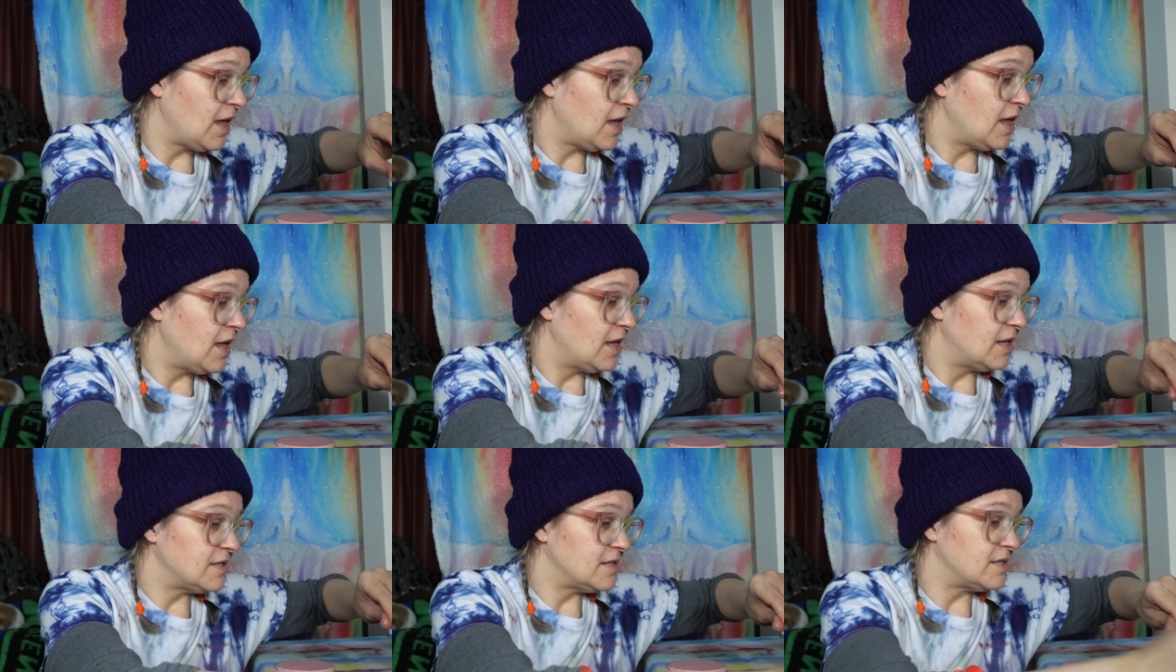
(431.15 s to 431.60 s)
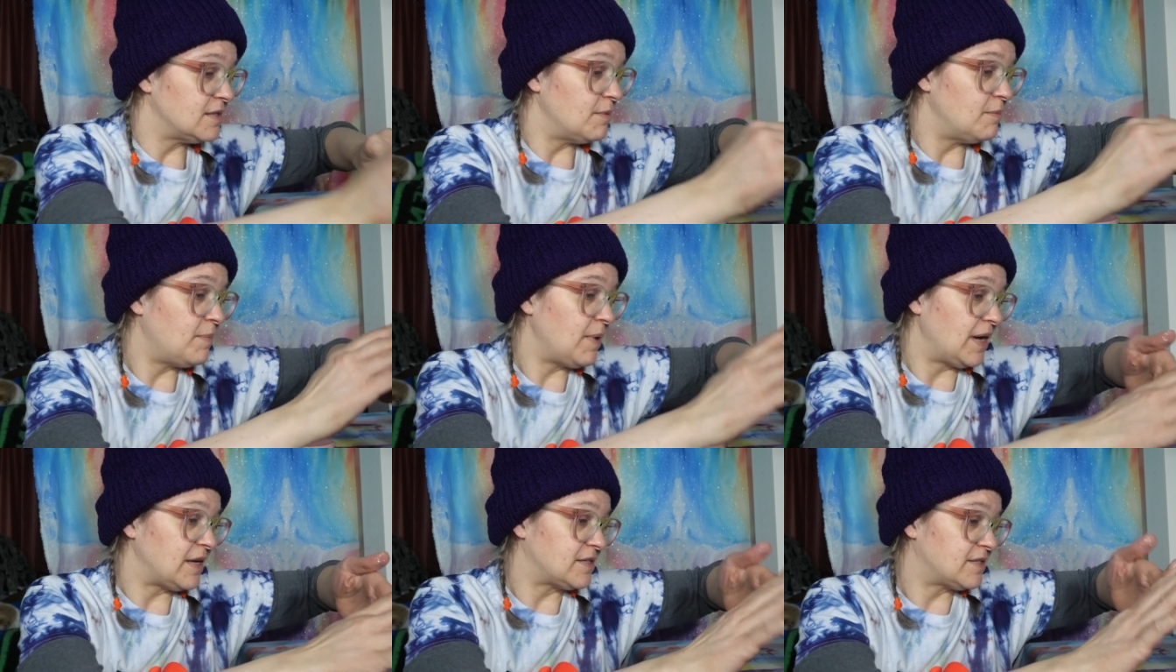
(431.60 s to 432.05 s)
This is the
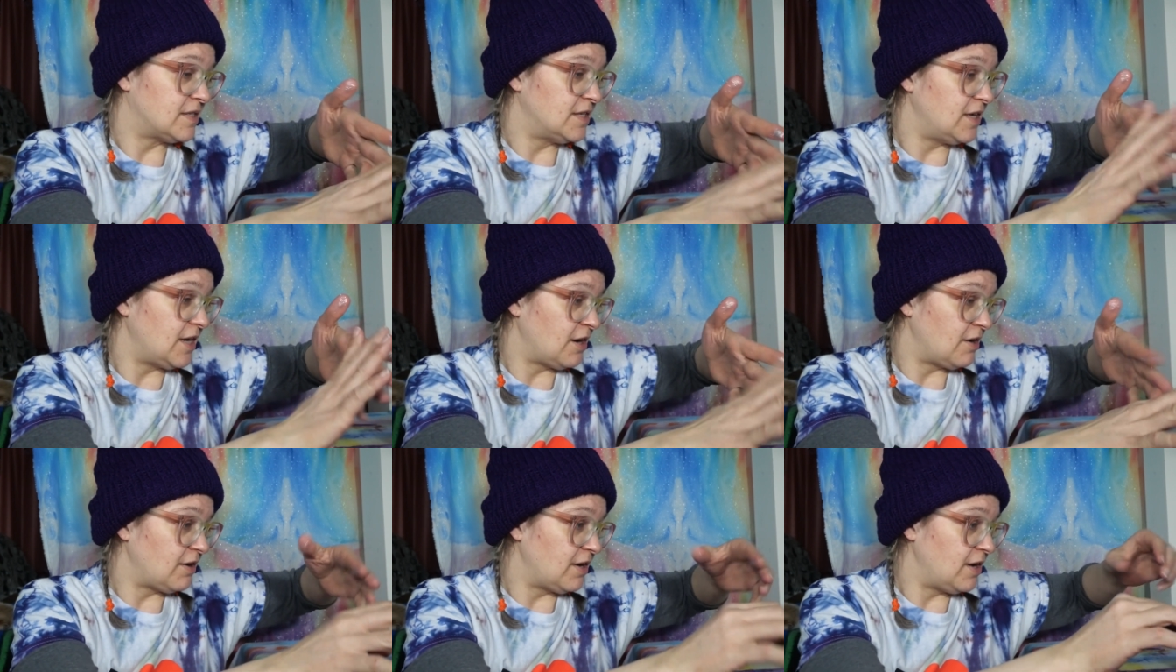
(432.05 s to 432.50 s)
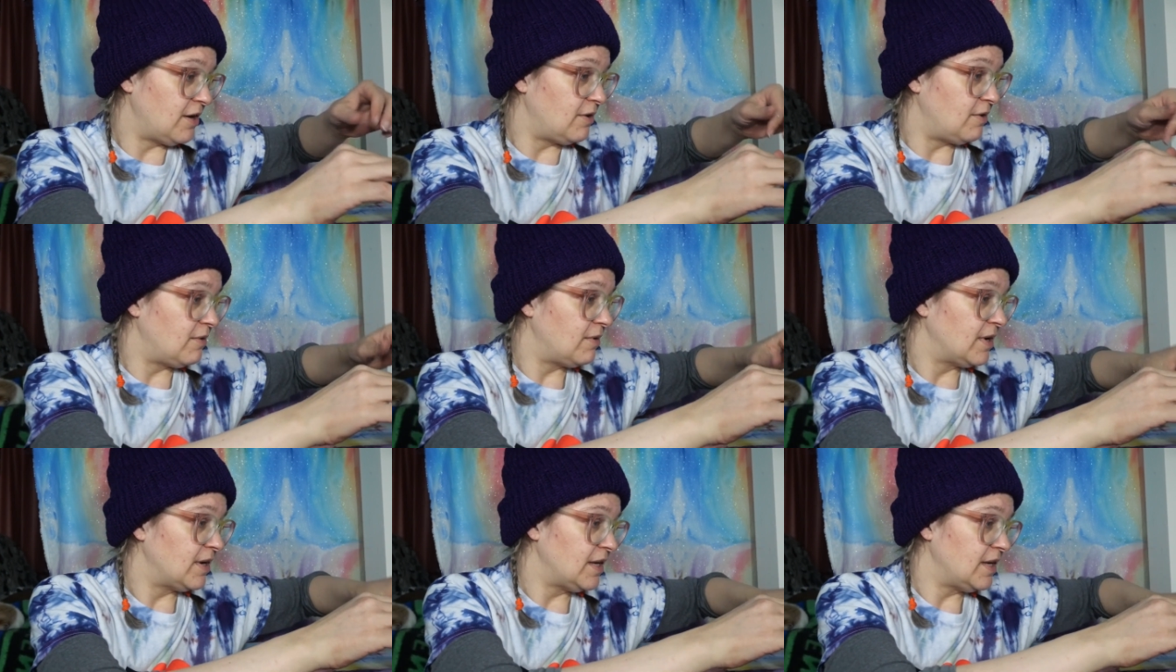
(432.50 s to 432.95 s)
best
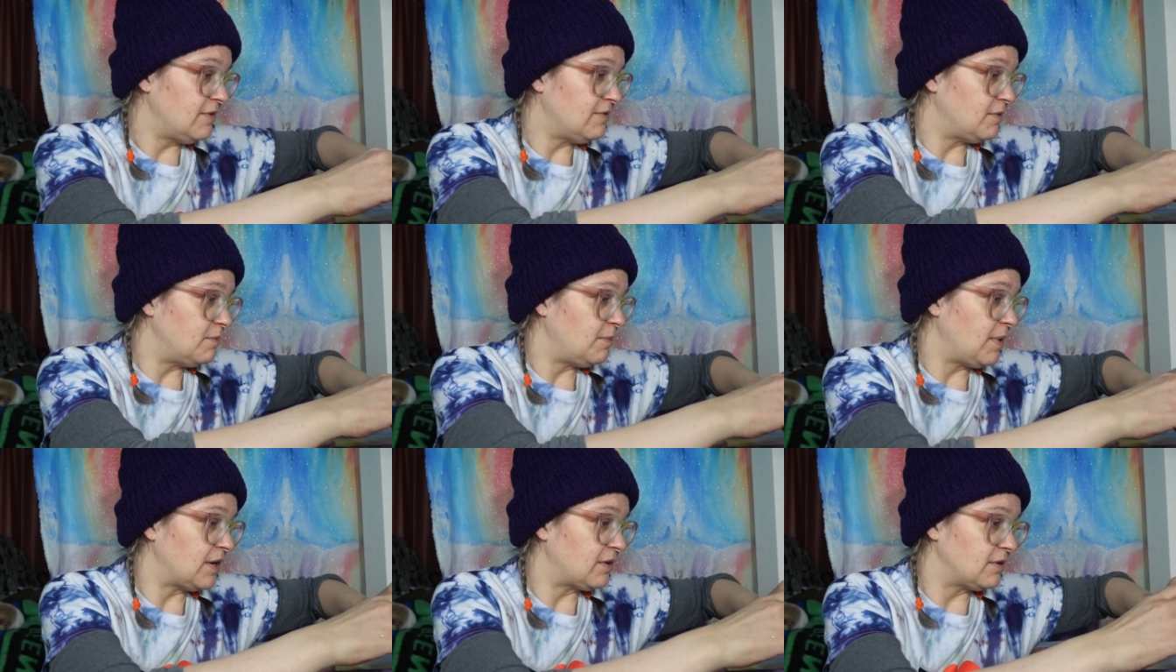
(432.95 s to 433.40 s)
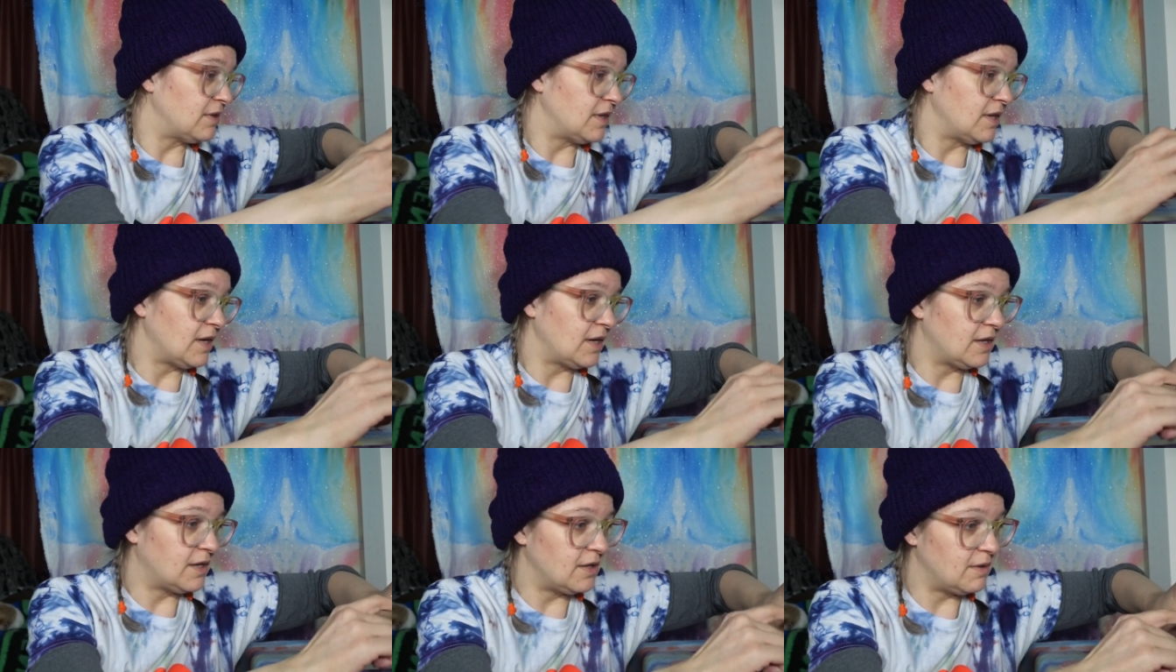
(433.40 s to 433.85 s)
scenario, even better
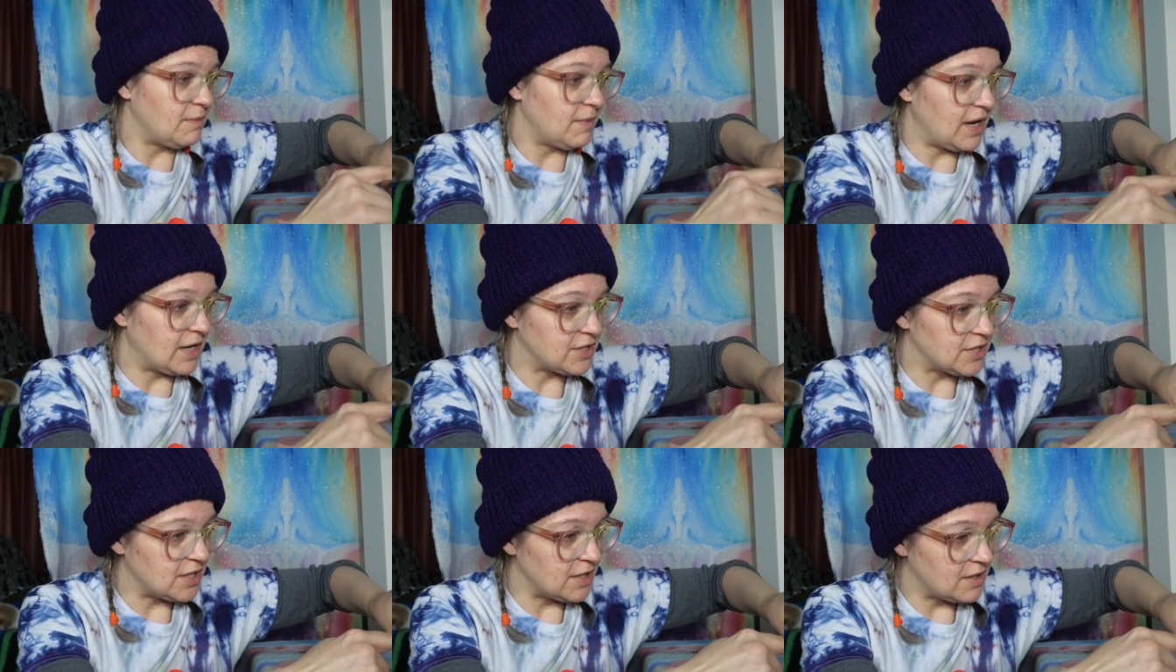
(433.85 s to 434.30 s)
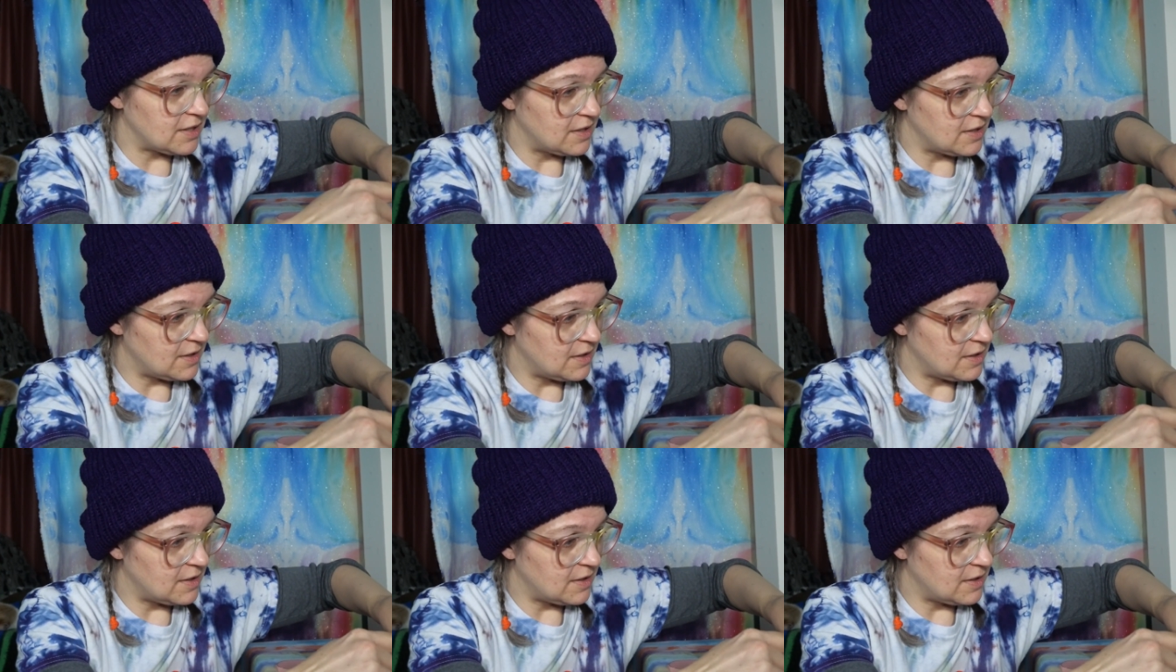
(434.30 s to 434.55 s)
than I could imagine.